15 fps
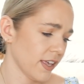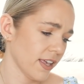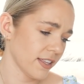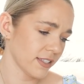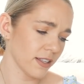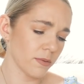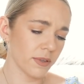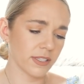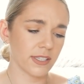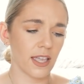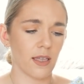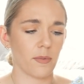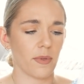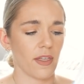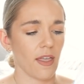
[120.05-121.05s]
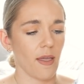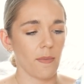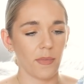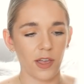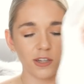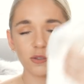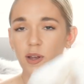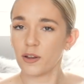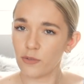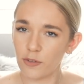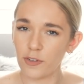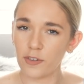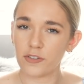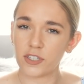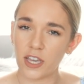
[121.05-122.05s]
It's a little bit steep, but
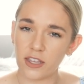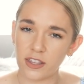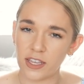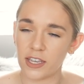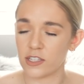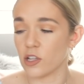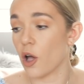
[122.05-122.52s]
$24.50 I think is